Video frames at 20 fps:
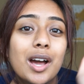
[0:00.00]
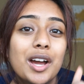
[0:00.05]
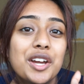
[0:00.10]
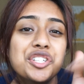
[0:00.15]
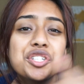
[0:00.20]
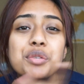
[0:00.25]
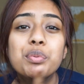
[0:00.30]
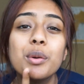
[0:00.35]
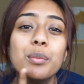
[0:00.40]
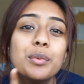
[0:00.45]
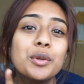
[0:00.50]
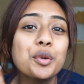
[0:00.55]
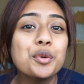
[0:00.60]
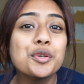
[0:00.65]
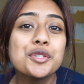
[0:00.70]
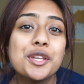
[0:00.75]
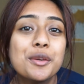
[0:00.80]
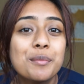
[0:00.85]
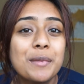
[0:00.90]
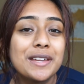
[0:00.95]
I should probably
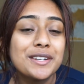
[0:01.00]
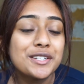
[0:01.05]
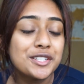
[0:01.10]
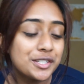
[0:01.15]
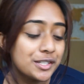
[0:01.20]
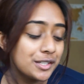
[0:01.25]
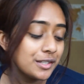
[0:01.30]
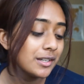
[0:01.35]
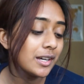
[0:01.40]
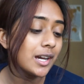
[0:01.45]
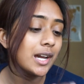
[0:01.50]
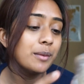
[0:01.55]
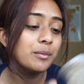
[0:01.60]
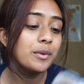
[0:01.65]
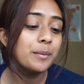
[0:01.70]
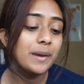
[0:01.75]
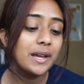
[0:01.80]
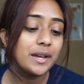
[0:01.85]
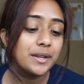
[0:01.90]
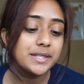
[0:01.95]
also mention, I'm
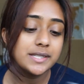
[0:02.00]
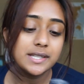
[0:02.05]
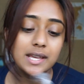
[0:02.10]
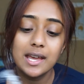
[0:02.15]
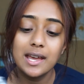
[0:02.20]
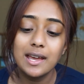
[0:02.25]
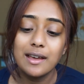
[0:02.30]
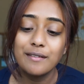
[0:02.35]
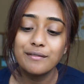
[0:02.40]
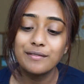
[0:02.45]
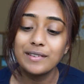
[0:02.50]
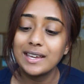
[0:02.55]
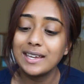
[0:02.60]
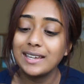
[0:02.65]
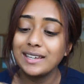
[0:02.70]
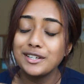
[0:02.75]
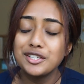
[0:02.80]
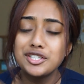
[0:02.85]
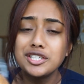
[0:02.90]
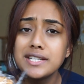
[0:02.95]
about to have
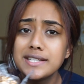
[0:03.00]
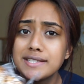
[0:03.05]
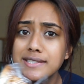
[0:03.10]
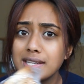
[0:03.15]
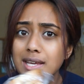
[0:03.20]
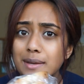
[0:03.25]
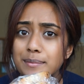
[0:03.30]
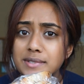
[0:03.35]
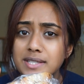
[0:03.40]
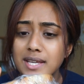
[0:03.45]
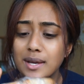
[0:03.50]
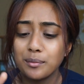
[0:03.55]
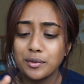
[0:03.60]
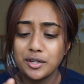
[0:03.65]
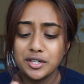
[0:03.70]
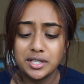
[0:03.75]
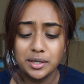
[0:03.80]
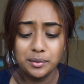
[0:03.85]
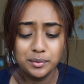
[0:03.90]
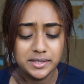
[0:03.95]
a cheese and ham
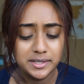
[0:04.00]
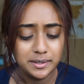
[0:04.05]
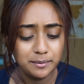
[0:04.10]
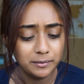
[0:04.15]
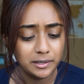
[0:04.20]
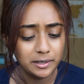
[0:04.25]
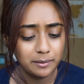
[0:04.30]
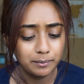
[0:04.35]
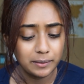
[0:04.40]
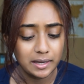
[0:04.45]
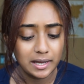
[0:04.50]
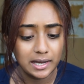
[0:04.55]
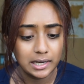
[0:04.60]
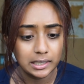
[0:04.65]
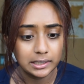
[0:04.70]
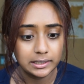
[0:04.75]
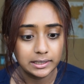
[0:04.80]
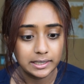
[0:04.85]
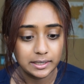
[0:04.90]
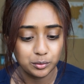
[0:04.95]
sandwich. That was in my
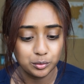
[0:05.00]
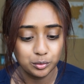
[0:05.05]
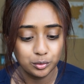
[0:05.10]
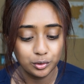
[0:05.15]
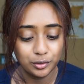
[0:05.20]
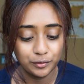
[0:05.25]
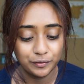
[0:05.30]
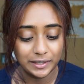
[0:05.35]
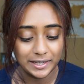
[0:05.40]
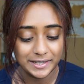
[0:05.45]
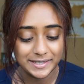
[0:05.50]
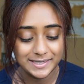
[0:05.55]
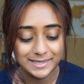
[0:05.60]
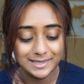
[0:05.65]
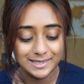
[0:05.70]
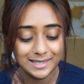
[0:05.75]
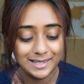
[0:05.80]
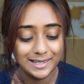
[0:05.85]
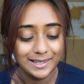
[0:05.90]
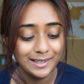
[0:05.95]
bag all of
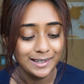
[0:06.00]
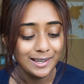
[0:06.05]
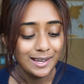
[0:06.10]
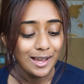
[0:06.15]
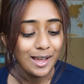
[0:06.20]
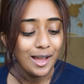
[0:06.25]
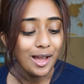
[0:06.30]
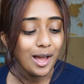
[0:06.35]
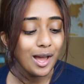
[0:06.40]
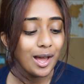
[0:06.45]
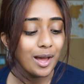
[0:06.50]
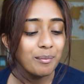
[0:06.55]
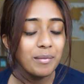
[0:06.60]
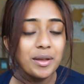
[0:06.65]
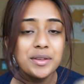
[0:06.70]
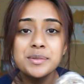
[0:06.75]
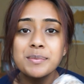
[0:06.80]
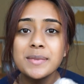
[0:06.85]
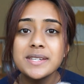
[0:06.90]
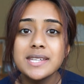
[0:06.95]
yesterday. I
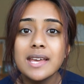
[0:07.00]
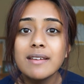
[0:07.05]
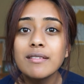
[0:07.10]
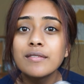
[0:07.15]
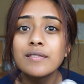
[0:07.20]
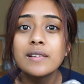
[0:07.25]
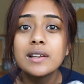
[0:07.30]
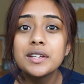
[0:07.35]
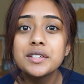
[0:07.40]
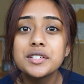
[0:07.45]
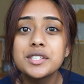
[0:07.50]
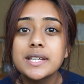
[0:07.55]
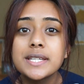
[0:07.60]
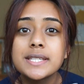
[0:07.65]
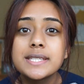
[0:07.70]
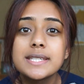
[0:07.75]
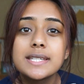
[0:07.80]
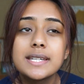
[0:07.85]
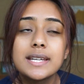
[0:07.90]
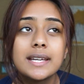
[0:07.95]
was meant to have it for lunch
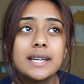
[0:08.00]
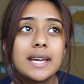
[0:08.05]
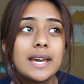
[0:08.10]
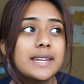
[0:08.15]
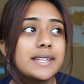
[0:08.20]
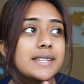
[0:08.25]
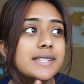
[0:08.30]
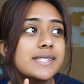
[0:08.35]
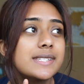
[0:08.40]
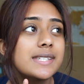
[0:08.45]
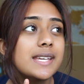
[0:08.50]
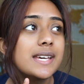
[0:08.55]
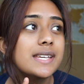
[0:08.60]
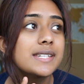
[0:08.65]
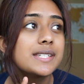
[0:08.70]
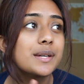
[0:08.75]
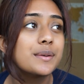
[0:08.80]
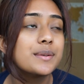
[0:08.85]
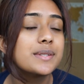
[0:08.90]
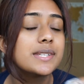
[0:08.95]
yesterday, and
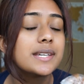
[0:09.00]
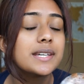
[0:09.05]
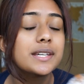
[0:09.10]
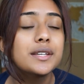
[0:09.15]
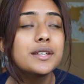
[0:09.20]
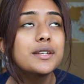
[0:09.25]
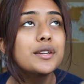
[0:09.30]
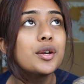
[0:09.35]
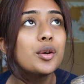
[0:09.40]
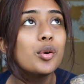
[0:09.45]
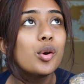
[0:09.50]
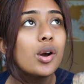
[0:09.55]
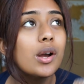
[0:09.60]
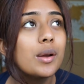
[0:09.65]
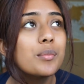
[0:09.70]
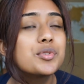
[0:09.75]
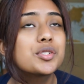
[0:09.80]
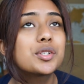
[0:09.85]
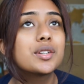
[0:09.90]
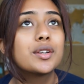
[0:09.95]
instead I was like, you know what,
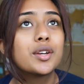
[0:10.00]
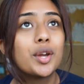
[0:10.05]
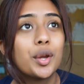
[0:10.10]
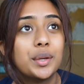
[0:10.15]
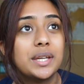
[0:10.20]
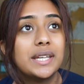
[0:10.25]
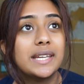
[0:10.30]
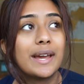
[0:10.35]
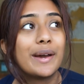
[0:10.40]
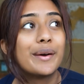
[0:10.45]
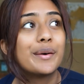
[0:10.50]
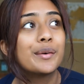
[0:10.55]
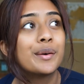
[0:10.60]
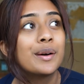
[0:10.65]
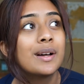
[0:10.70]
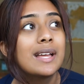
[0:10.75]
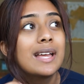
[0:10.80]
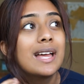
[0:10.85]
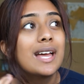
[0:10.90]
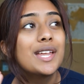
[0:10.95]
I'm just gonna go eat
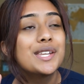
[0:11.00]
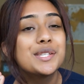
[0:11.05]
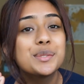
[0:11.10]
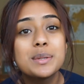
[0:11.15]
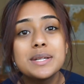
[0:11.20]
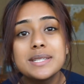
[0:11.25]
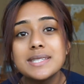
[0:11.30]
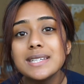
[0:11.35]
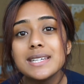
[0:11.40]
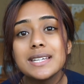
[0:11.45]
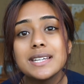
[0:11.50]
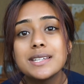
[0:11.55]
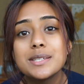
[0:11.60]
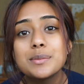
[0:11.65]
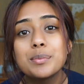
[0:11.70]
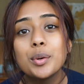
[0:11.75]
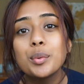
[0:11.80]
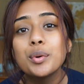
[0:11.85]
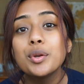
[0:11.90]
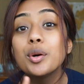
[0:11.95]
out. So I
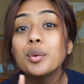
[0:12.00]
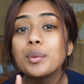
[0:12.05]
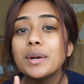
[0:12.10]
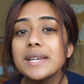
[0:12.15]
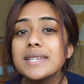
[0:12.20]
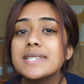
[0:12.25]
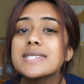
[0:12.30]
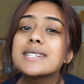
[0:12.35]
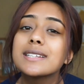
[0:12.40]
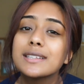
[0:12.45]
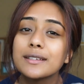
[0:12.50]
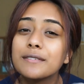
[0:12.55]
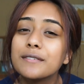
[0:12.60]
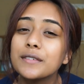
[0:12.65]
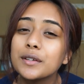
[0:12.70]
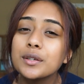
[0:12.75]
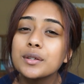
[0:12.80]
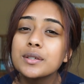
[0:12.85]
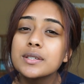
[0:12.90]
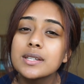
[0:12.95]
did, but we're not wasting the
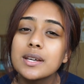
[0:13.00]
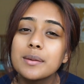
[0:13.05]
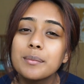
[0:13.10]
food.